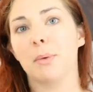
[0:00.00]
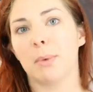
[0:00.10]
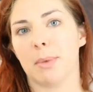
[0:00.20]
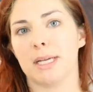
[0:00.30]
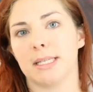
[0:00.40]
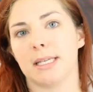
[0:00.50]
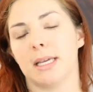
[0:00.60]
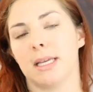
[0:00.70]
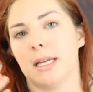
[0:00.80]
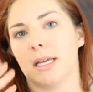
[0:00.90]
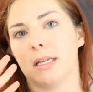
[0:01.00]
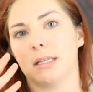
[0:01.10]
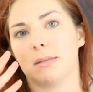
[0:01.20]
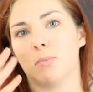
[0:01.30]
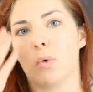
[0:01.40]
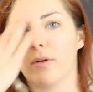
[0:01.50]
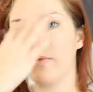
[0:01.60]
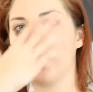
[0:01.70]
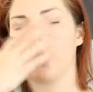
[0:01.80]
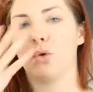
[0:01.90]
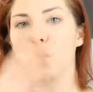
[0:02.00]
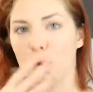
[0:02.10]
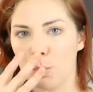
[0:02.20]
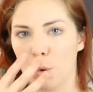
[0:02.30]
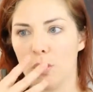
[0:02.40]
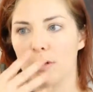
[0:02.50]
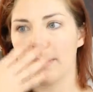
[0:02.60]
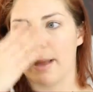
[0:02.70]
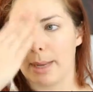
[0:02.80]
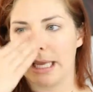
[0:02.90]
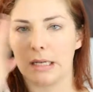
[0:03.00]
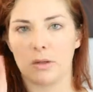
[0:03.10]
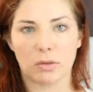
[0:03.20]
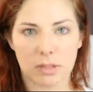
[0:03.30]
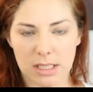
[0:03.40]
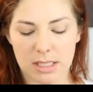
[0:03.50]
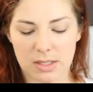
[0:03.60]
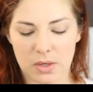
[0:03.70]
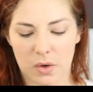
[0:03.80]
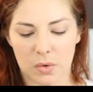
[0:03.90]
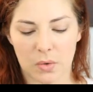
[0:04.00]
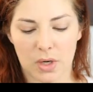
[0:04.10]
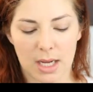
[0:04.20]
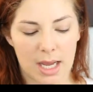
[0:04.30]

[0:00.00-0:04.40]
when my skin is more of like normal, I might get a little T-zone,